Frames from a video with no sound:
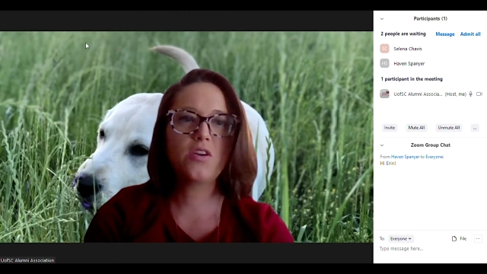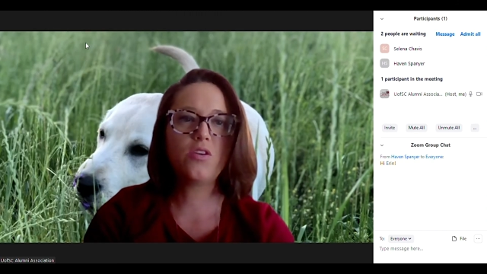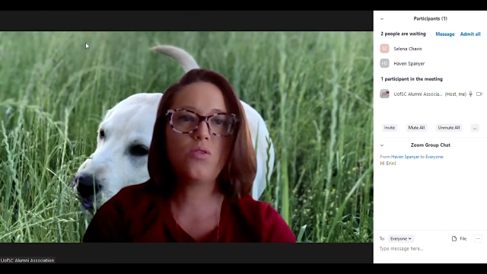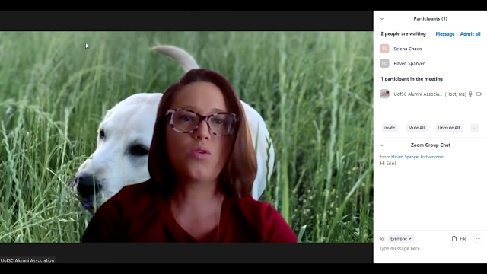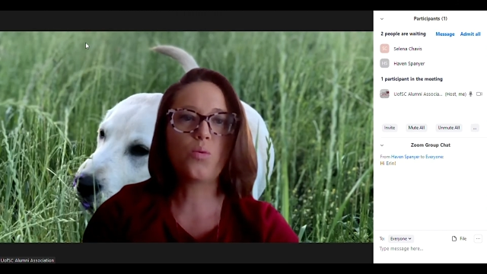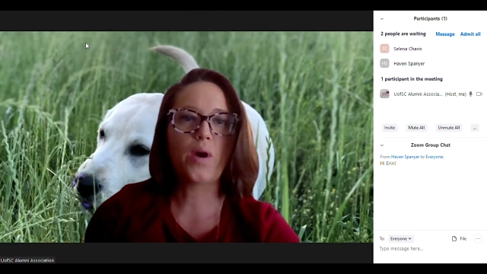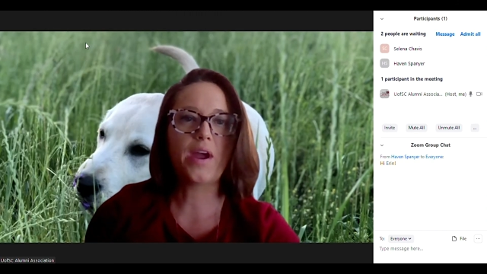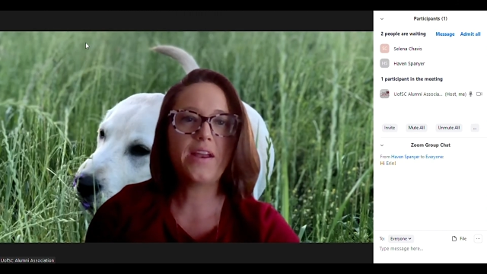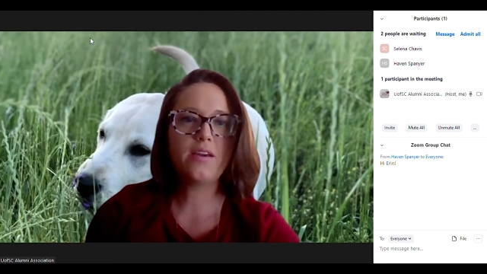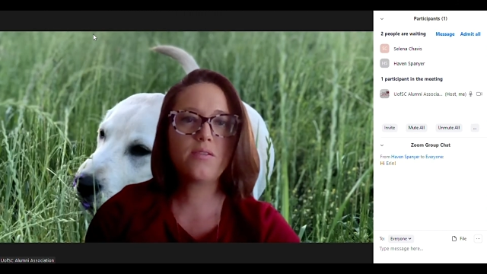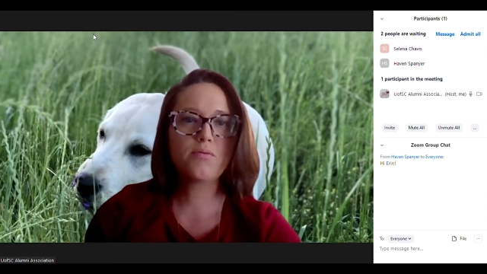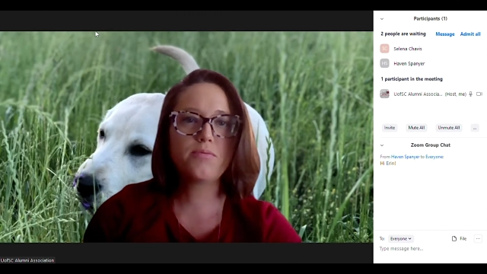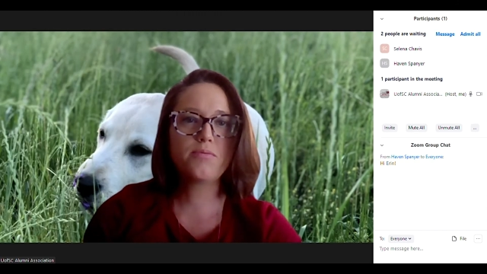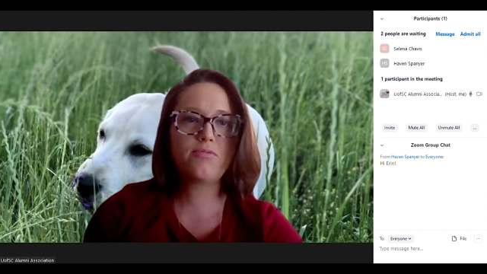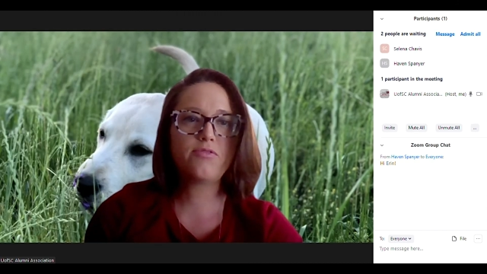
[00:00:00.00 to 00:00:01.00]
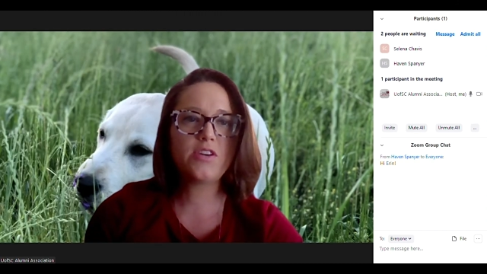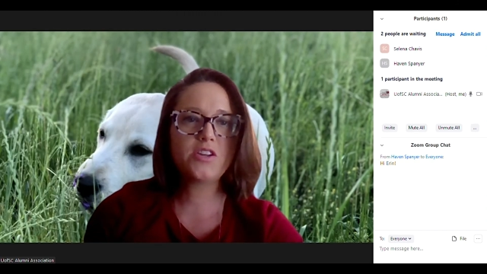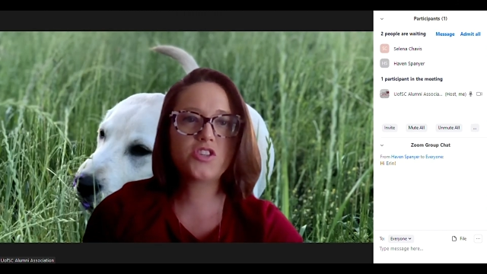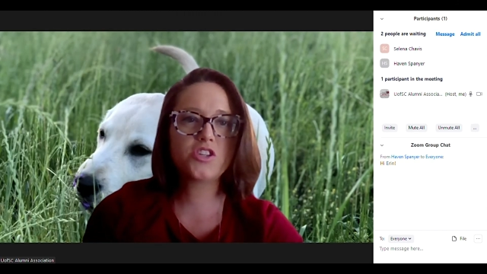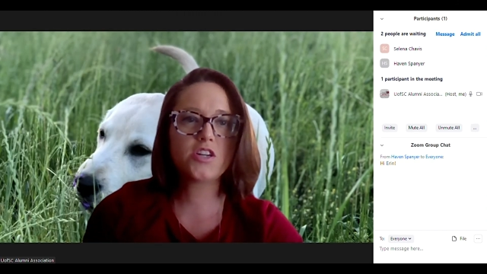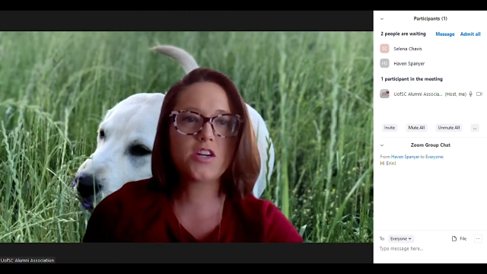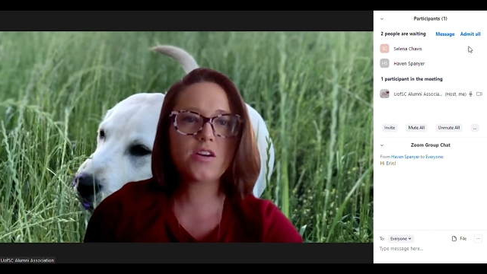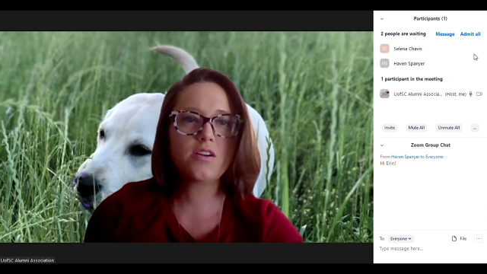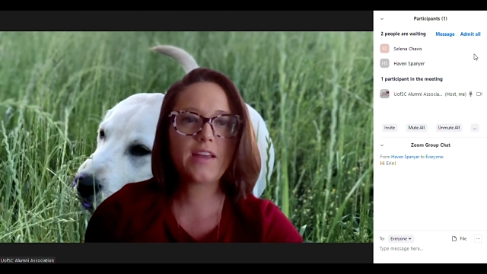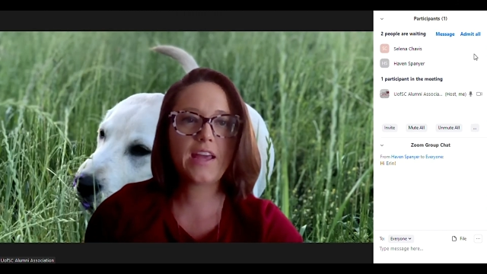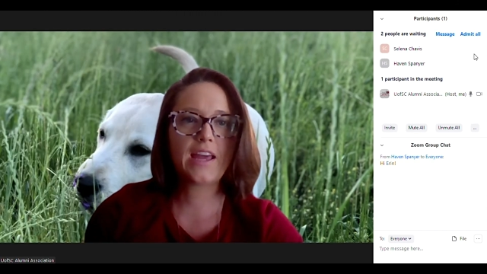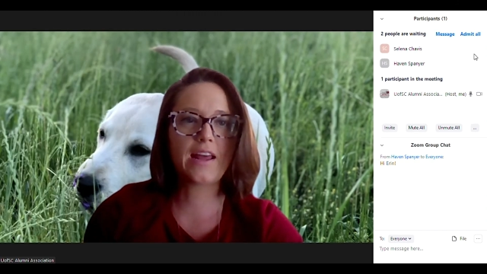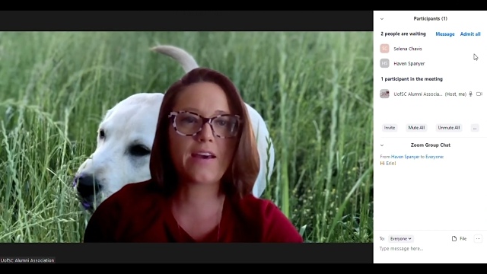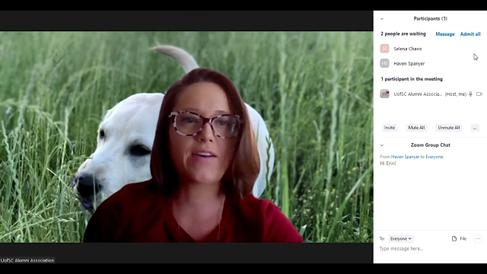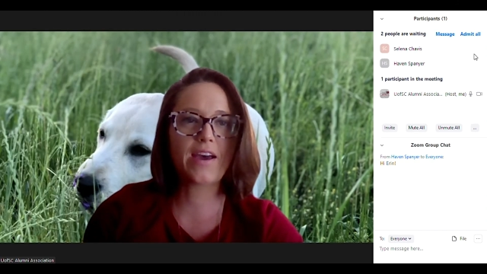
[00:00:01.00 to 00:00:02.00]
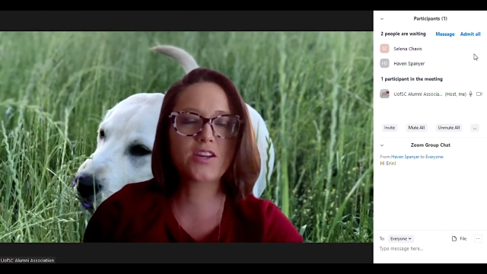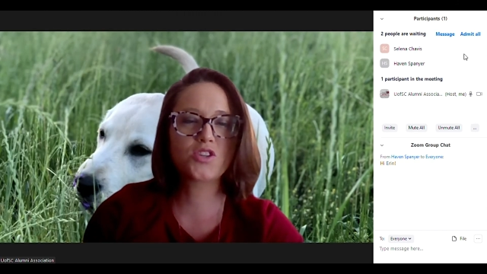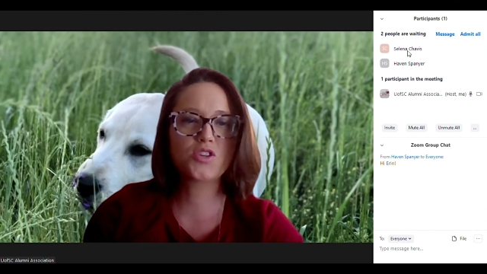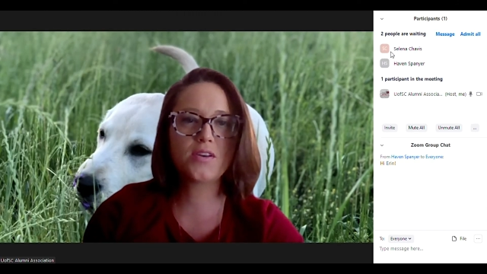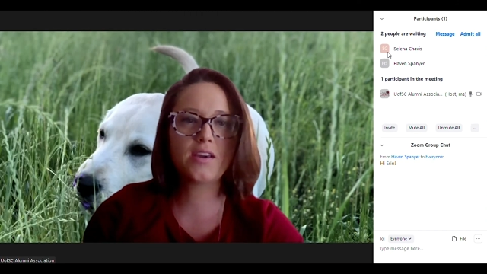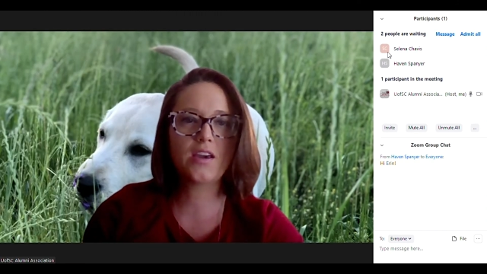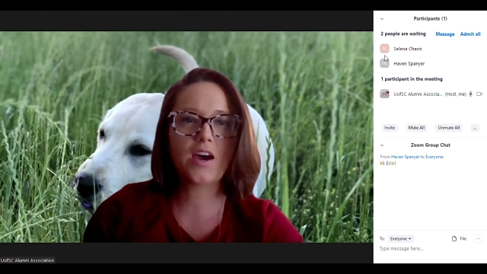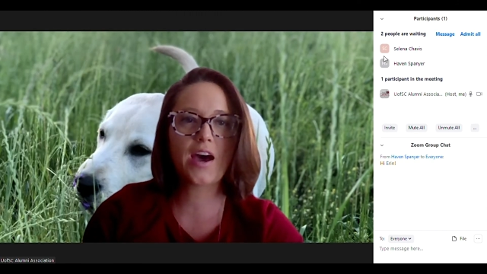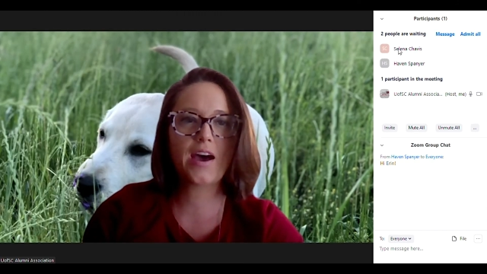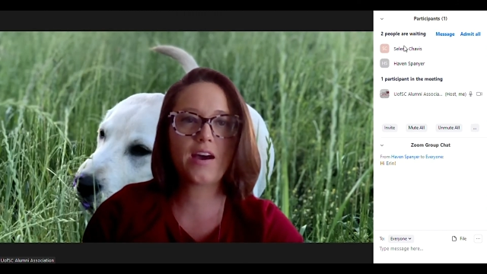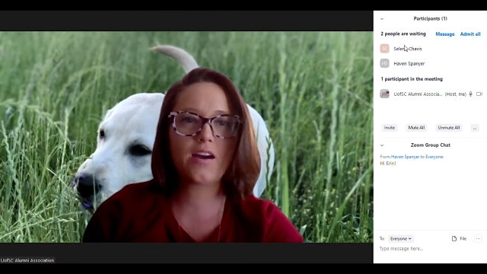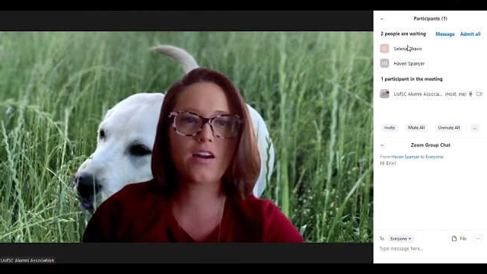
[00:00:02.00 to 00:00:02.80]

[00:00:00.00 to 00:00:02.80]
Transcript: you the waiting room feature, and I've actually got